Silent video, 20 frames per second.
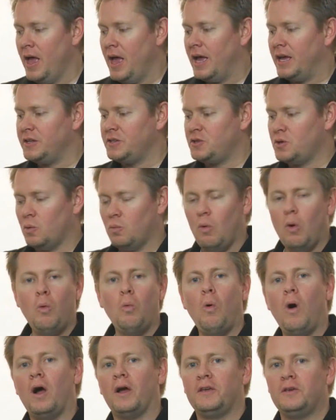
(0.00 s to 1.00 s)
And so we'll
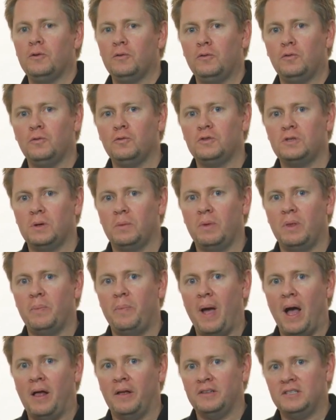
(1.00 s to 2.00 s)
walk you through some of the
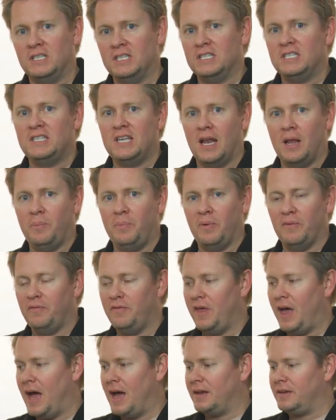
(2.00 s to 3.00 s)
balance and setup of
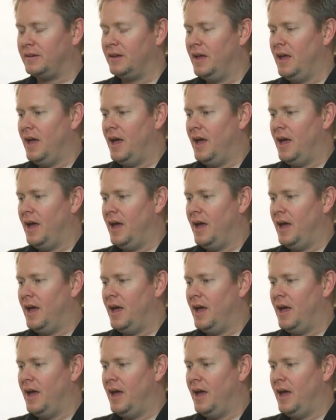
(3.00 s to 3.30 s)
that.